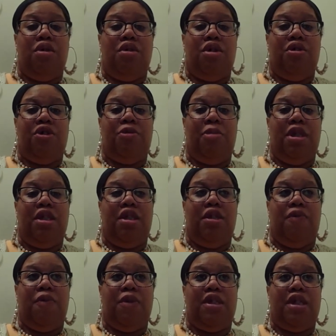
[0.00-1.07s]
There's been
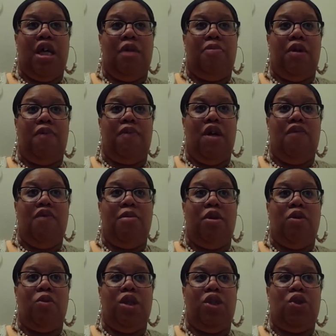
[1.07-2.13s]
different type of
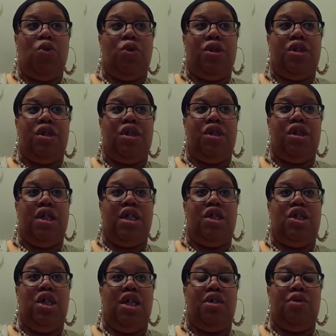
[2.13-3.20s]
government resources that
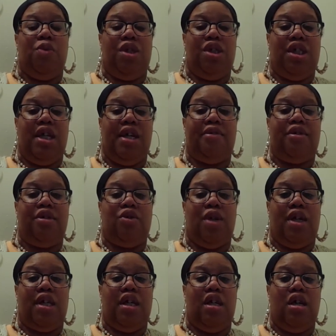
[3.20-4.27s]
she has reached out to try
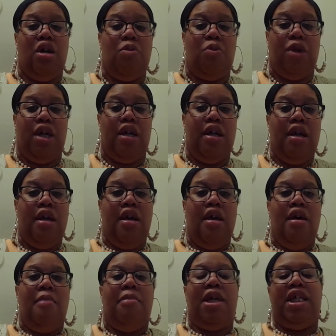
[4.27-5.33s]
to get help with,
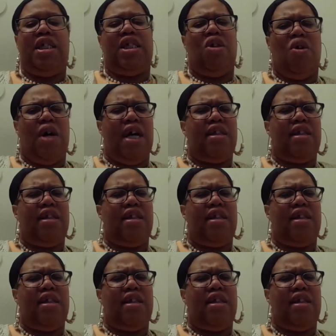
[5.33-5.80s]
but it's hard.